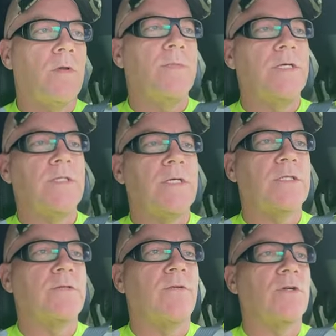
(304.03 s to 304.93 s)

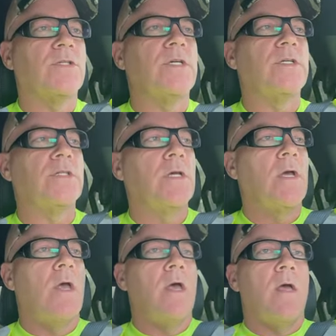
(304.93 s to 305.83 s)
business versus
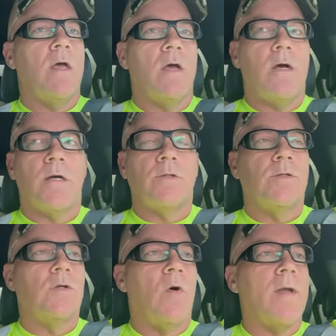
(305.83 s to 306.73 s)
uh,
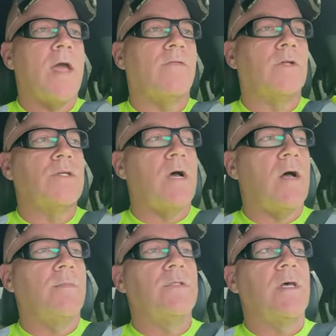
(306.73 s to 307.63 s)
going after
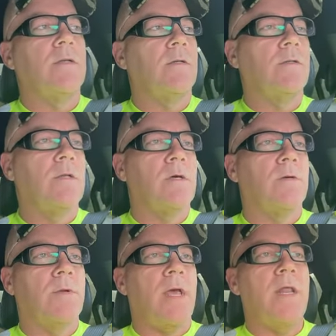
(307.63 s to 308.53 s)
jobs that you
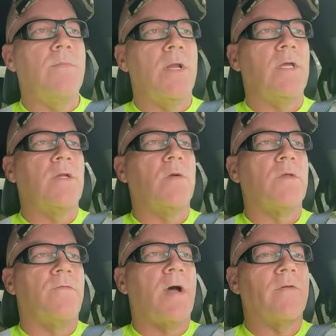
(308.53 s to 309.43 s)
know anybody can do with
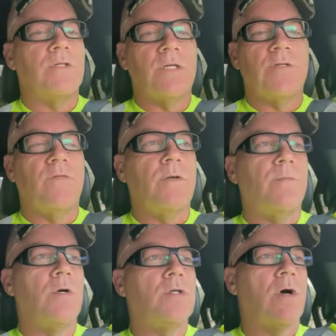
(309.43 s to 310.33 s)
a five or six foot
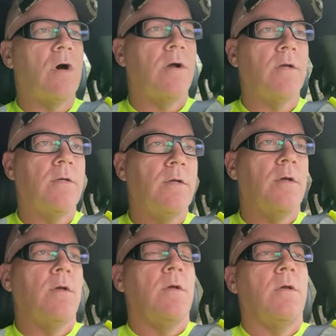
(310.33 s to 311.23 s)
bush hog,
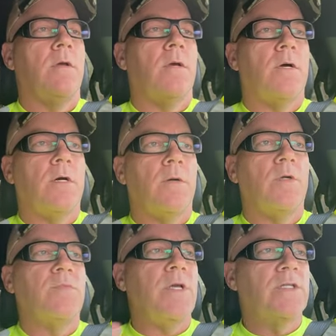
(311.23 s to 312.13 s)
uh,
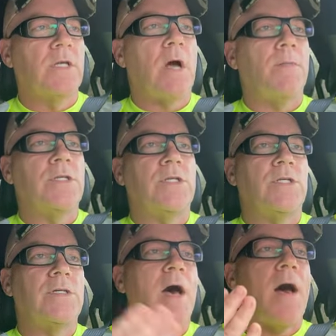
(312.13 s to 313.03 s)
which means the
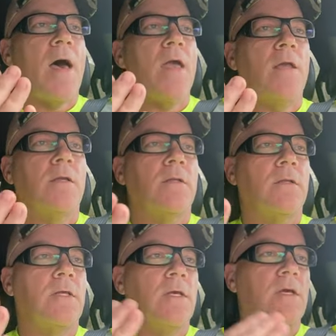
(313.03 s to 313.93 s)
competition's high.
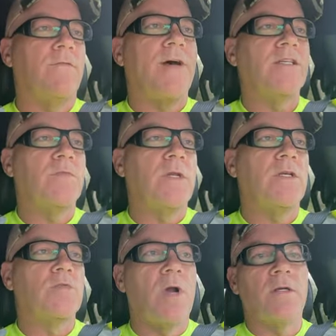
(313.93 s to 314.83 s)
The investment
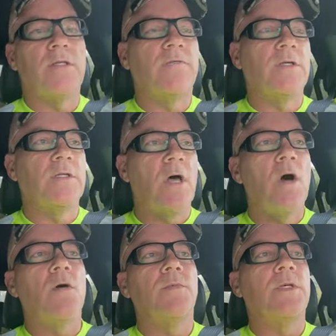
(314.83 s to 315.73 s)
is relatively
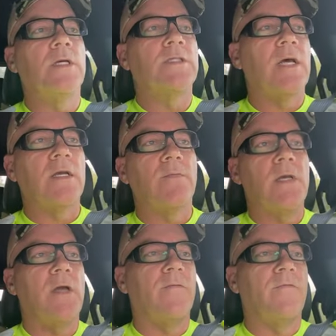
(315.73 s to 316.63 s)
low because that can
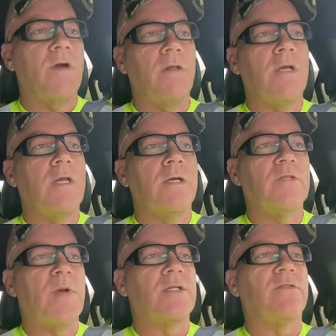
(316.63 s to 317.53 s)
be a fairly
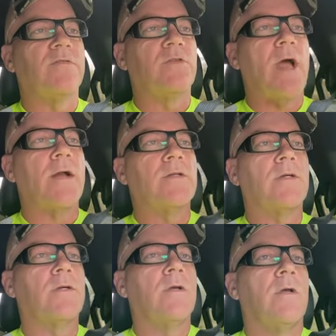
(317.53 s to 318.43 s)
inexpensive
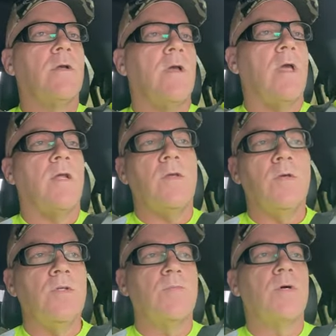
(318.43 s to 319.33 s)
tractor and a
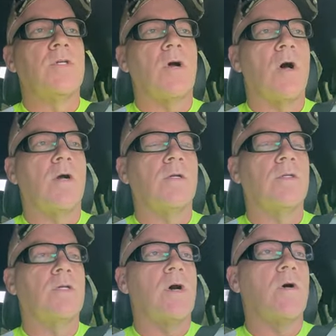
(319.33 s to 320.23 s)
used bush hog.
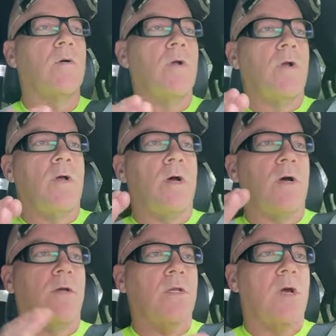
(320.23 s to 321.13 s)
So,
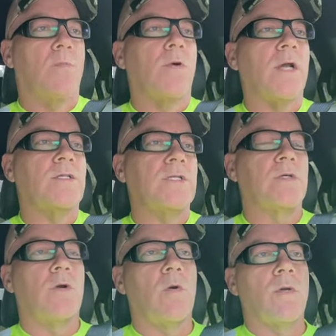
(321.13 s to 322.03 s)
uh, you know, prices
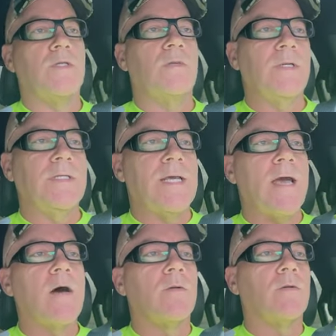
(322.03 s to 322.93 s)
are going to be
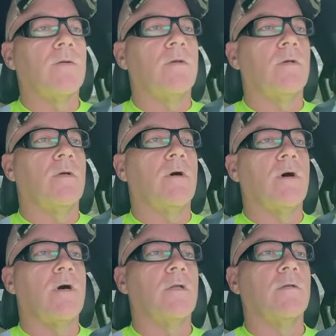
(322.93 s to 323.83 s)
down
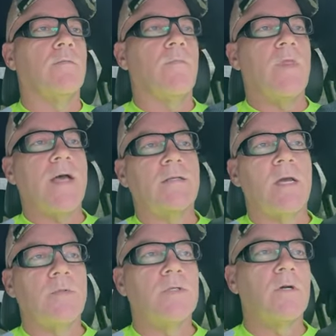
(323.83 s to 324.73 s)
on that
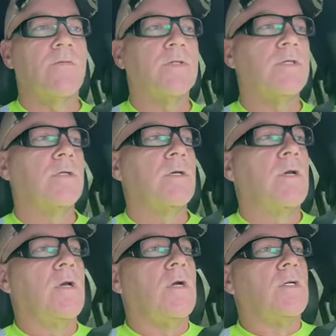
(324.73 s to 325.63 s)
type of service.
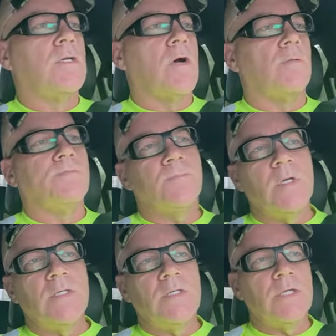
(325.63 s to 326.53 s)
So
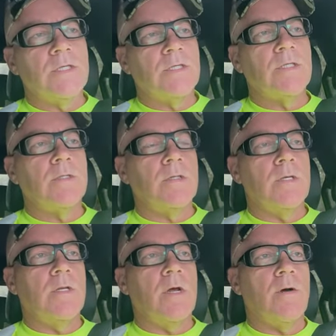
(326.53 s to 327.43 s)
it's just,
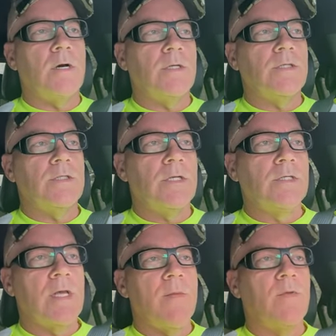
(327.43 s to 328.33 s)
you know, uh, just an
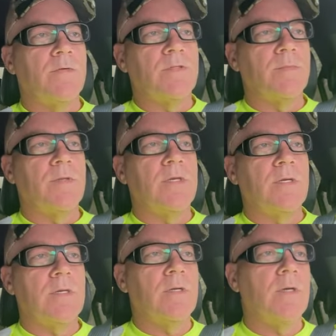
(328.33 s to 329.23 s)
example of
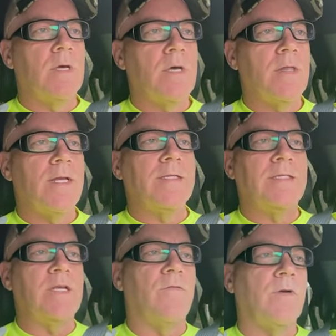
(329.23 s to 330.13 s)
something uh, that
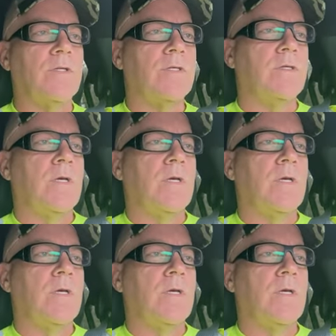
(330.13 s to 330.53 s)
is different